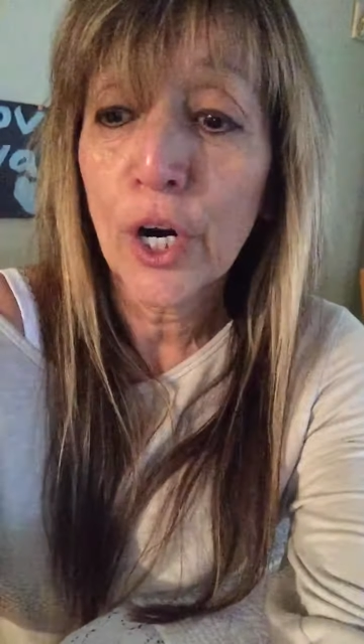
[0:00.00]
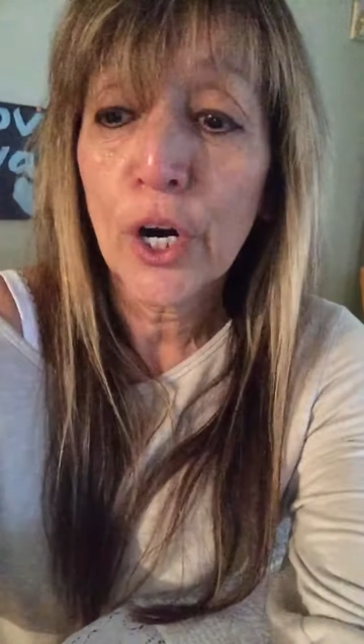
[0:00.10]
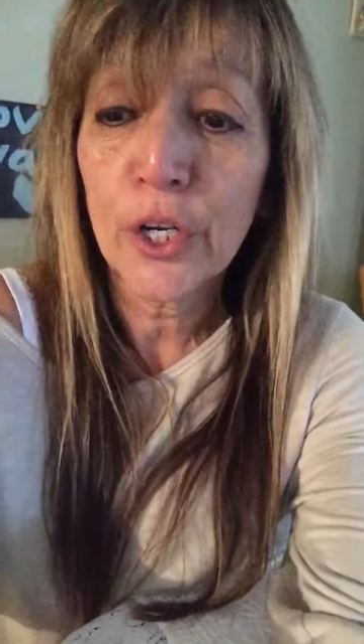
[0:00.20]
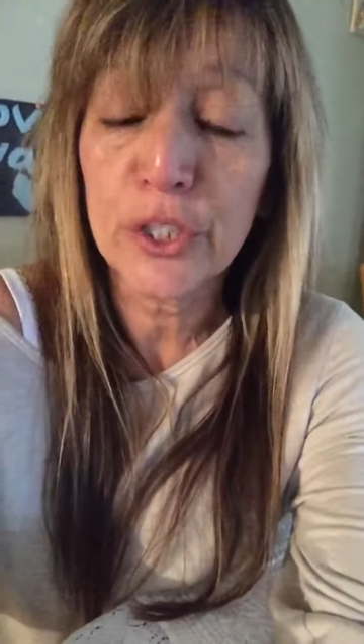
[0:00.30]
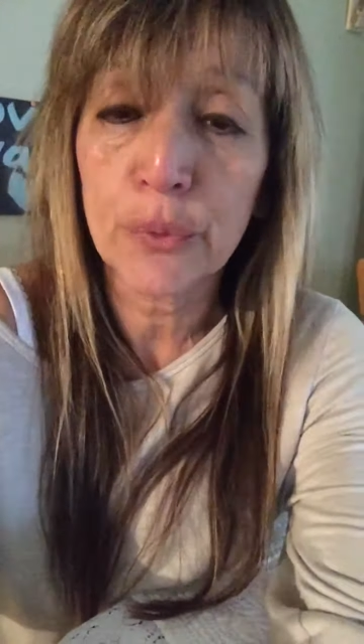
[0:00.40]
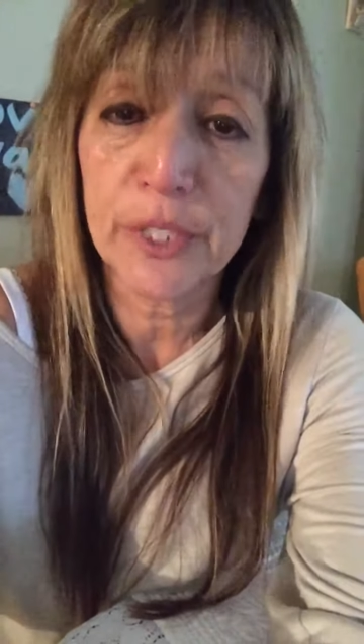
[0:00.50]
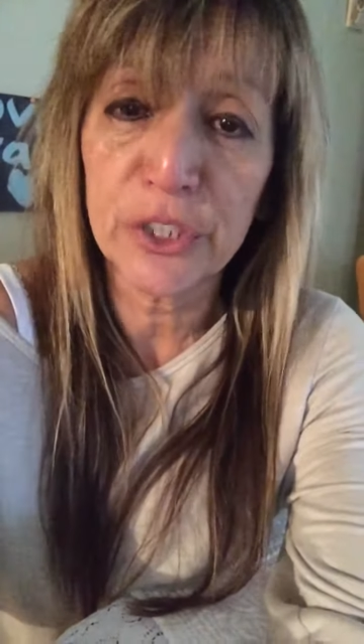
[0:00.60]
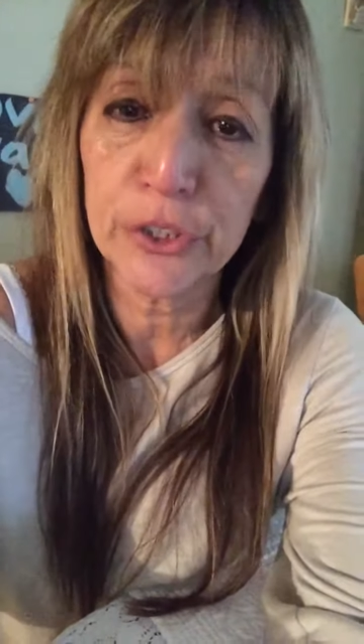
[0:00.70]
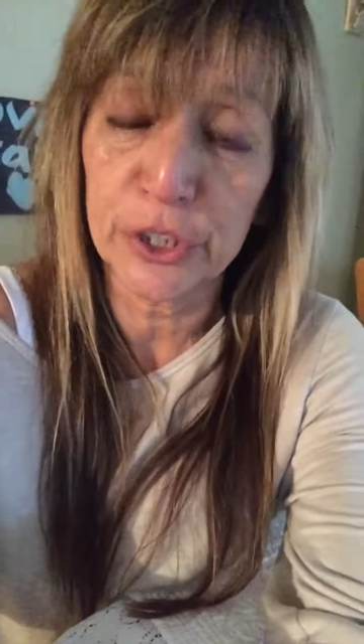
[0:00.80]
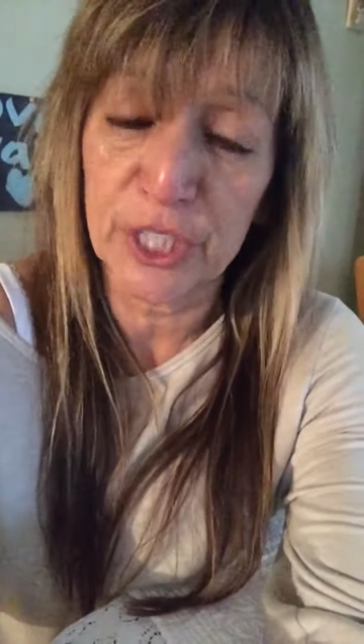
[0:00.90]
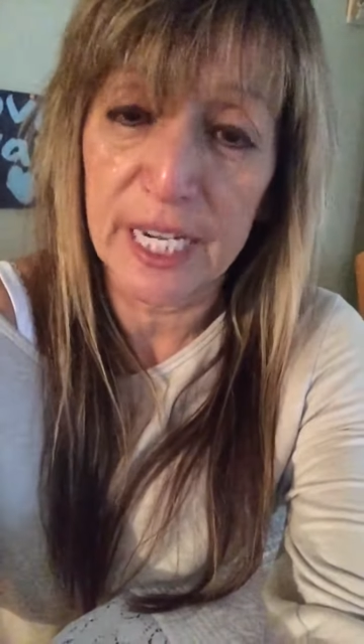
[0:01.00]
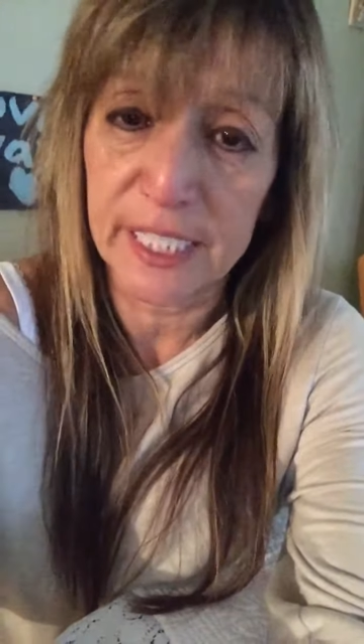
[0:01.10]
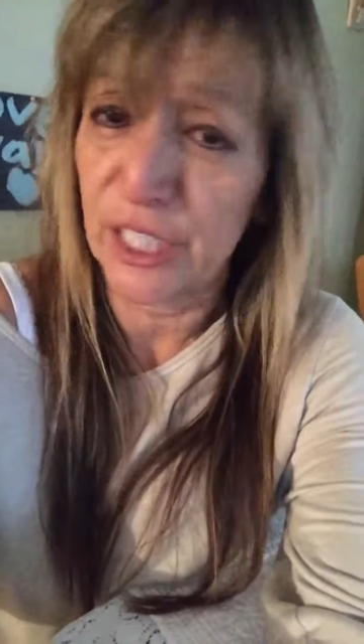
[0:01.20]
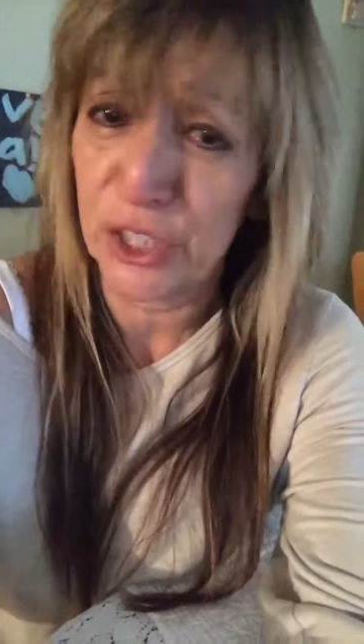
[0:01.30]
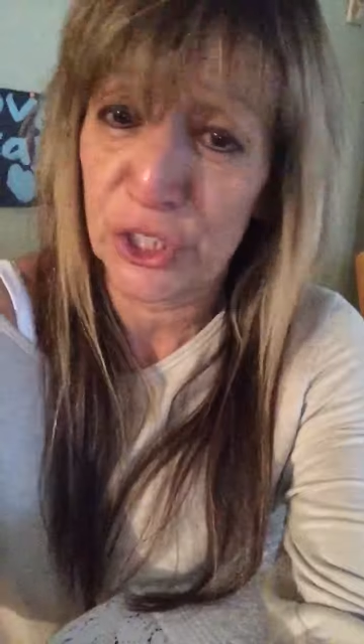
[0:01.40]
her sweatshirt
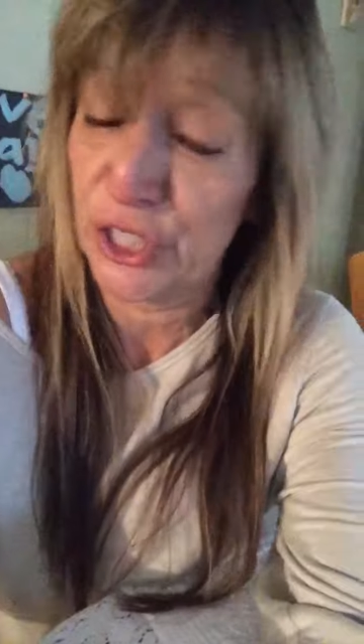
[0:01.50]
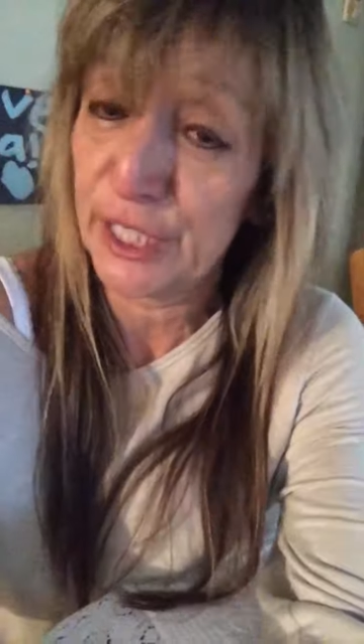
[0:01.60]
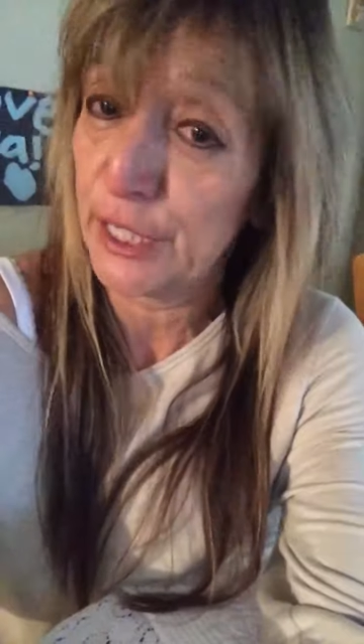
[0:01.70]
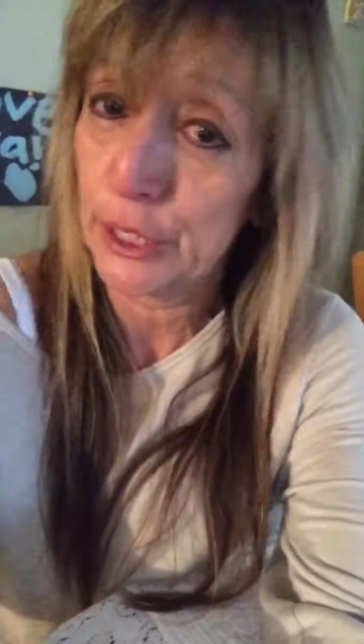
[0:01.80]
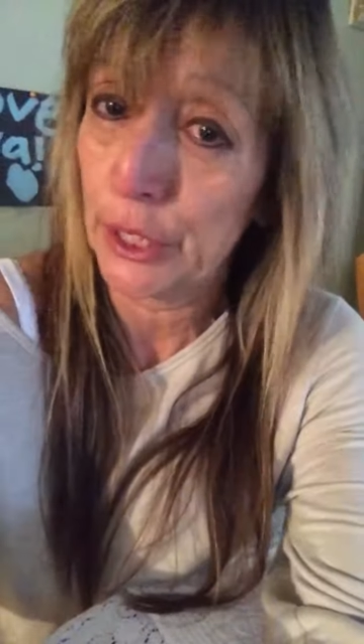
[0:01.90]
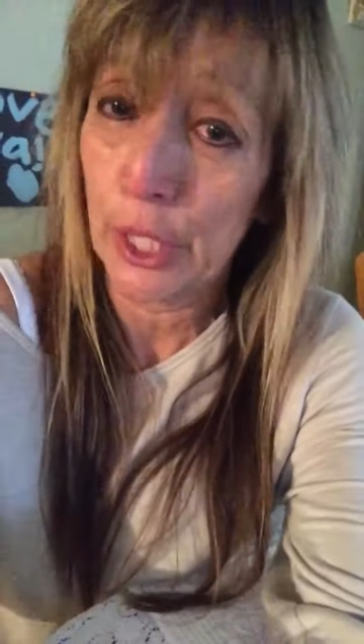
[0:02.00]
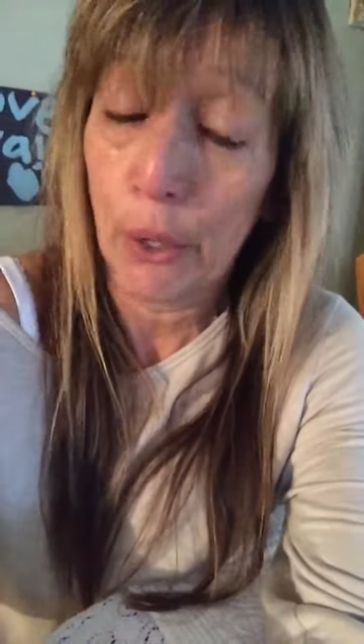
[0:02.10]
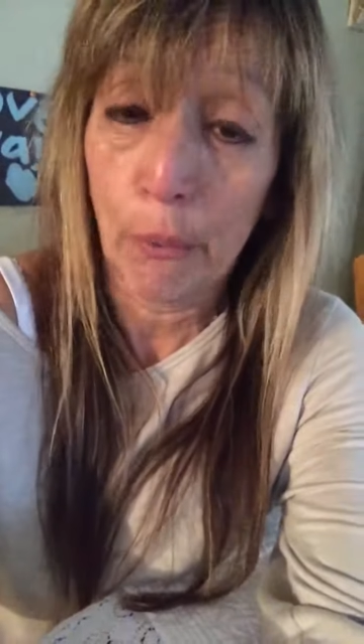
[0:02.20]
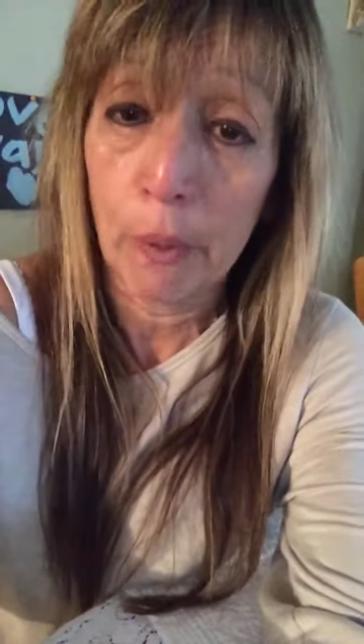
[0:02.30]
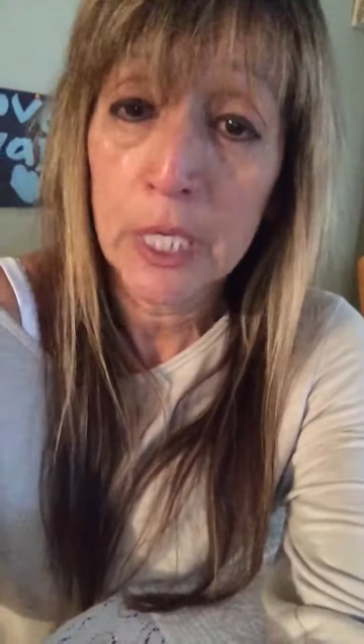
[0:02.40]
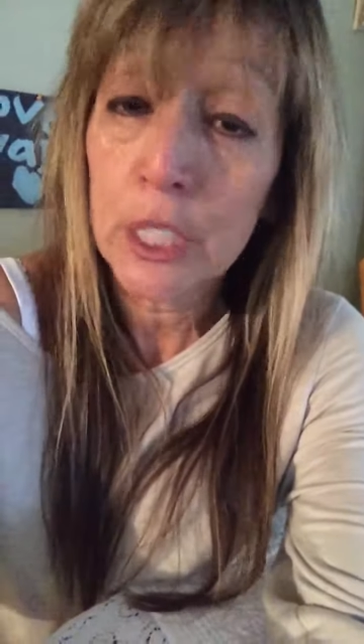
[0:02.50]
jacket, and she didn't know.